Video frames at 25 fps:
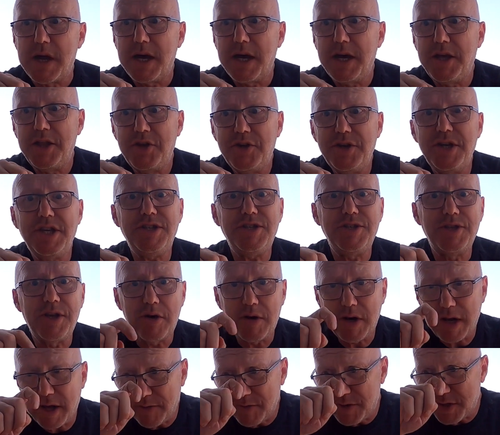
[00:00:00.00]
There is
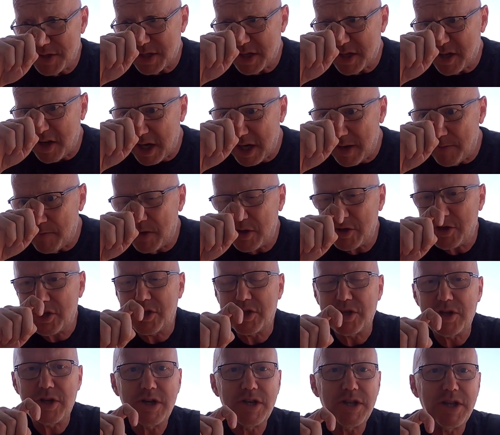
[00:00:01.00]
no now. There's a guy in
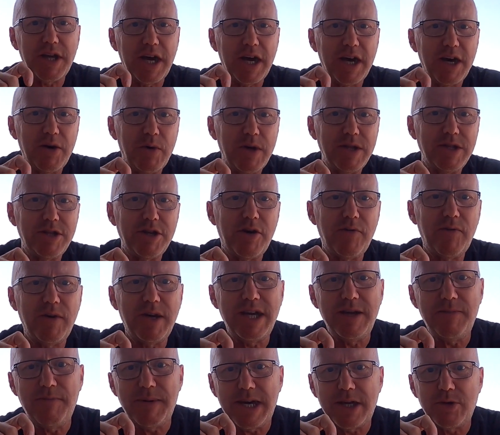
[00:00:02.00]
Marshall Schlock that I went
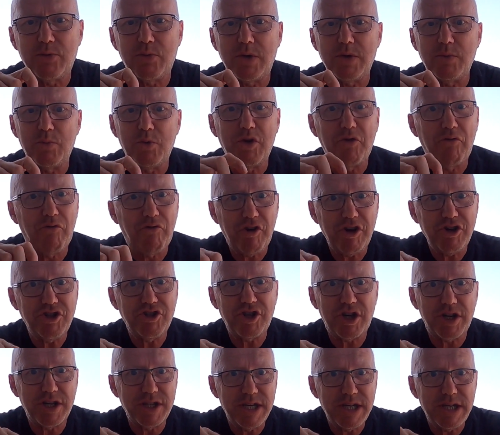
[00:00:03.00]
over. He made one with
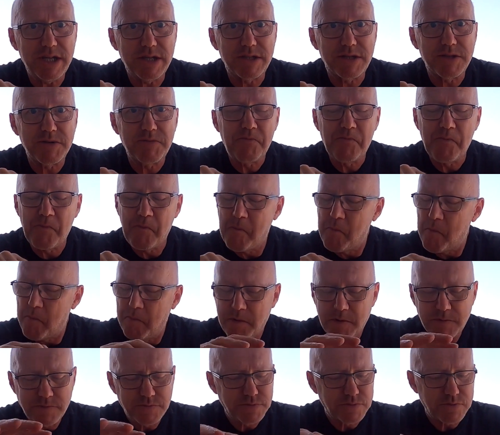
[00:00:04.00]
fresh sardines.
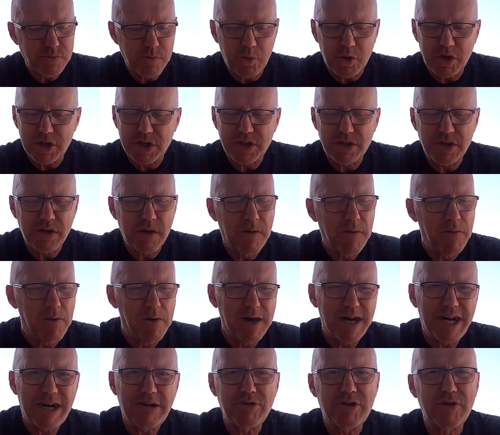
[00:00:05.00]
It was
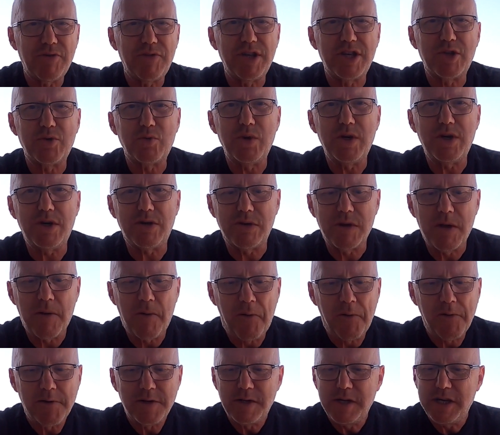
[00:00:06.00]
out of this world.
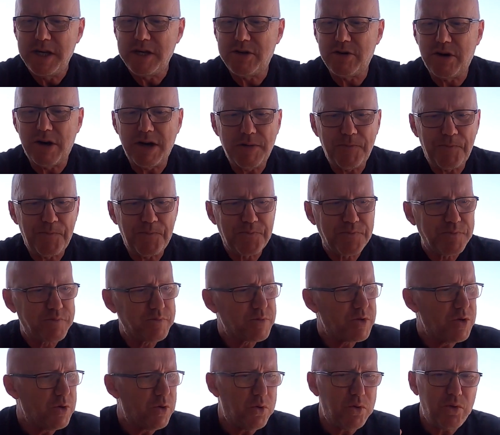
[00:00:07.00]
He got
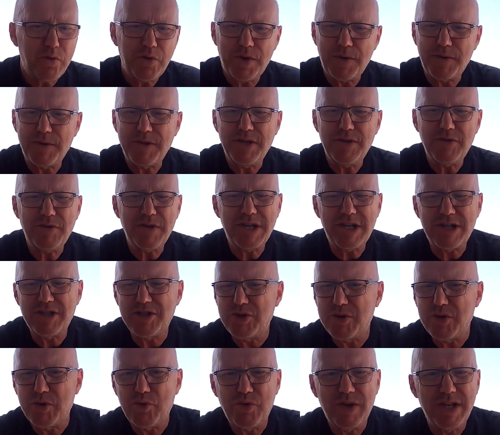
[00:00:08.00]
all the, you know, you
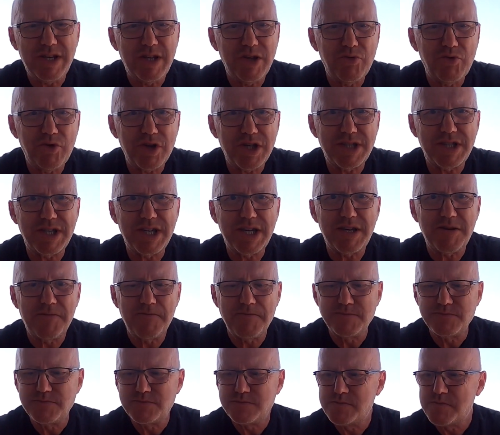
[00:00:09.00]
can do it really rustic.
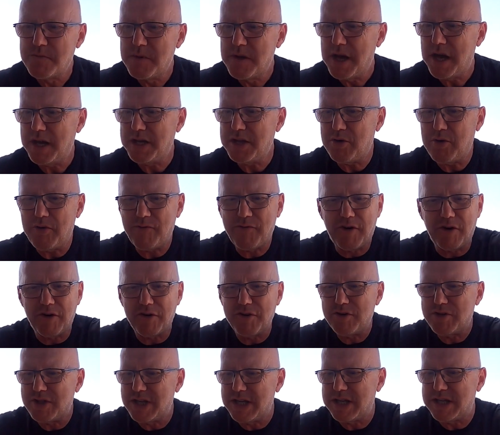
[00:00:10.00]
I know I've
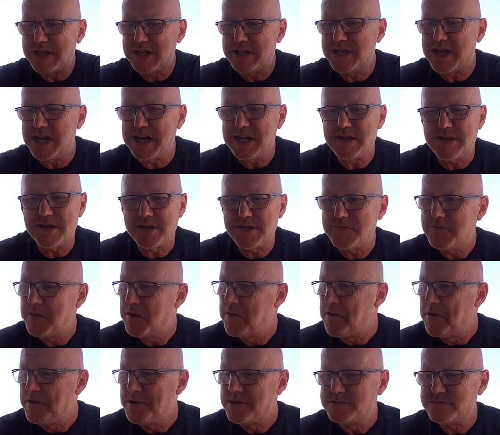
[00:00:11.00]
got those in containers.
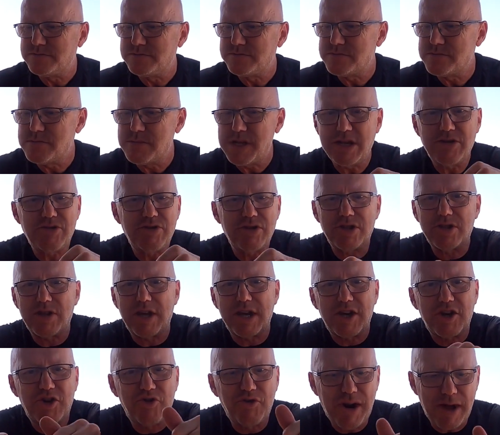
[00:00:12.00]
They just
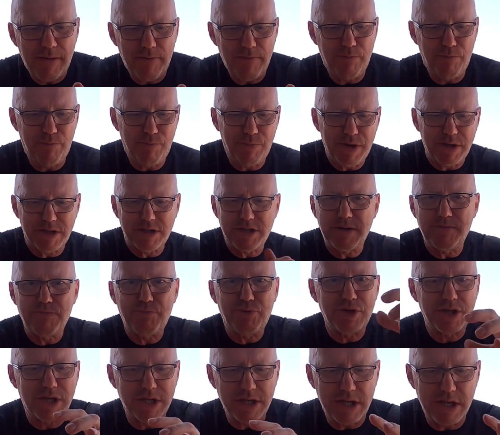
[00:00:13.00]
like grab bits
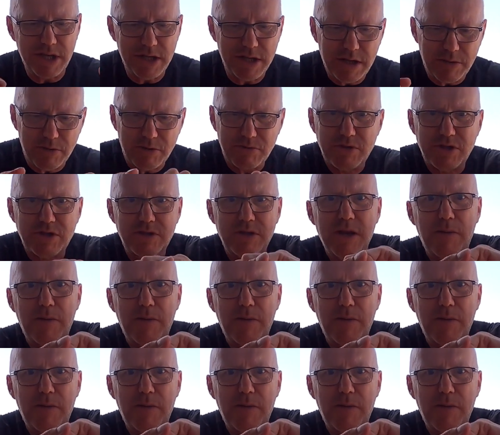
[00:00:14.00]
and put it in.